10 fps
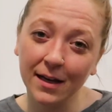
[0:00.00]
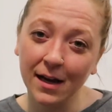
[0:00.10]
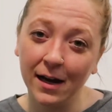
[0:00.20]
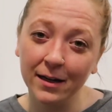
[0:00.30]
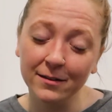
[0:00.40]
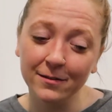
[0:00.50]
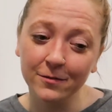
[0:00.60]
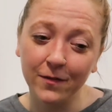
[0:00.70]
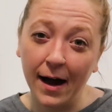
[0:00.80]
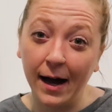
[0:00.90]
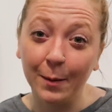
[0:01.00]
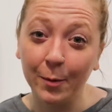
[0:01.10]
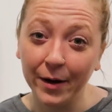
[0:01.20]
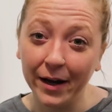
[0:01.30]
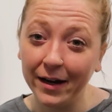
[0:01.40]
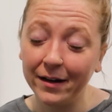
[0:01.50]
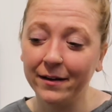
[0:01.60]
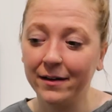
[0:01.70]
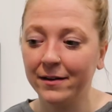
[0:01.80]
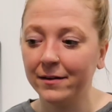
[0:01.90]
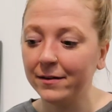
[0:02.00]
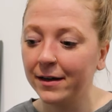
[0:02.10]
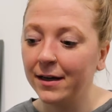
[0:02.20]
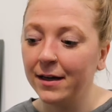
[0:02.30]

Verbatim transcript: I kind of hibernate and